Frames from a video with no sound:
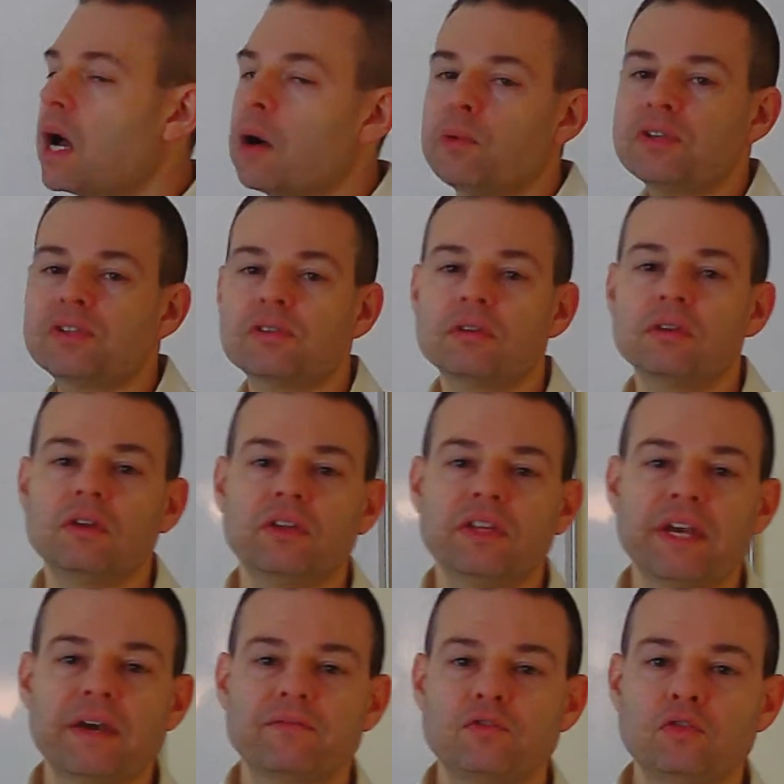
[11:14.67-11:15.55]
we still only
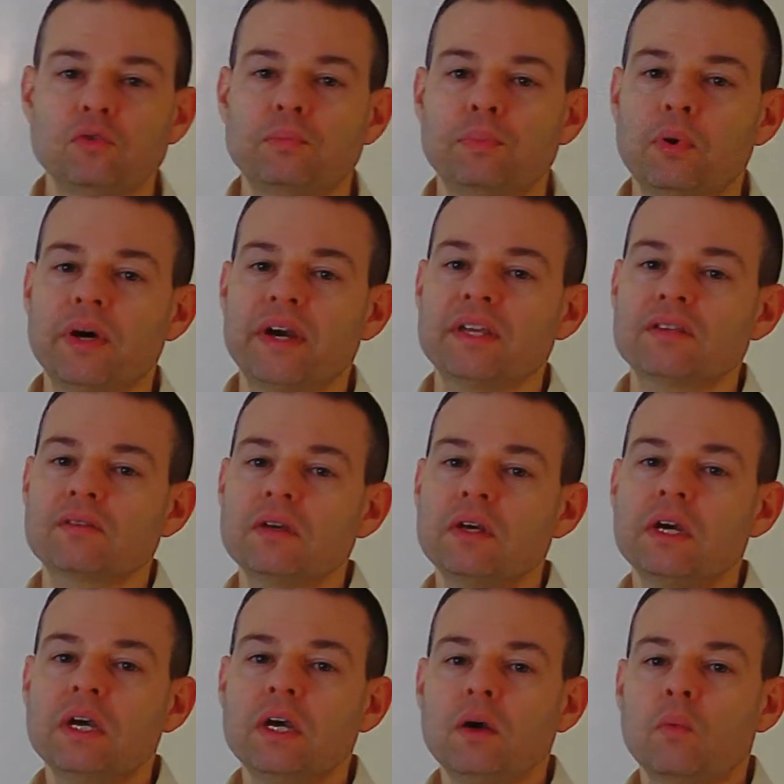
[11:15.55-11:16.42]
have 2 points.
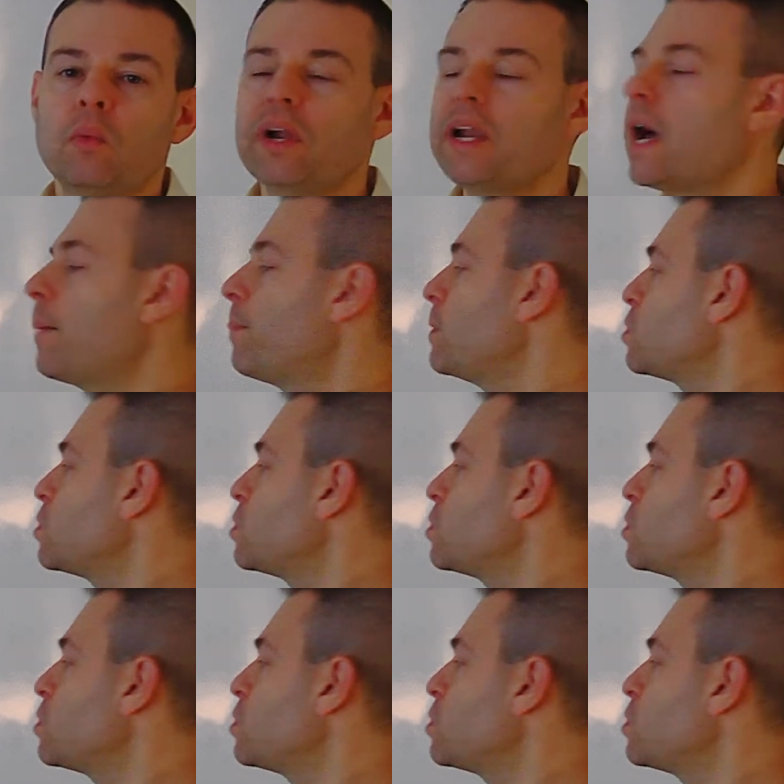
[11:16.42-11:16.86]
What happens